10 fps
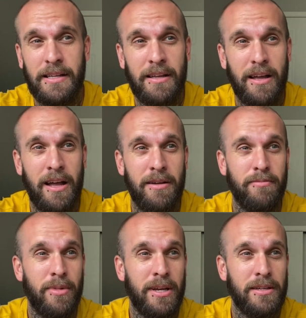
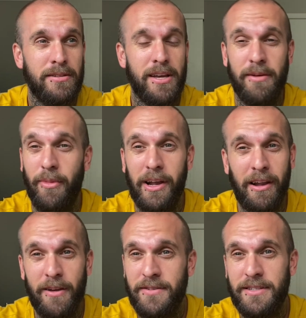My
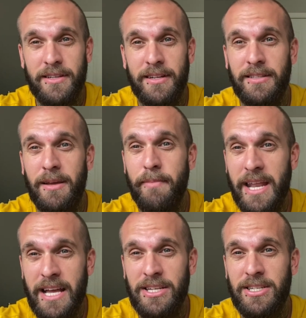life's just going to
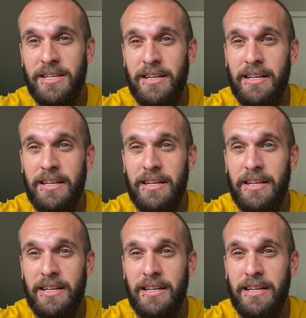diminish,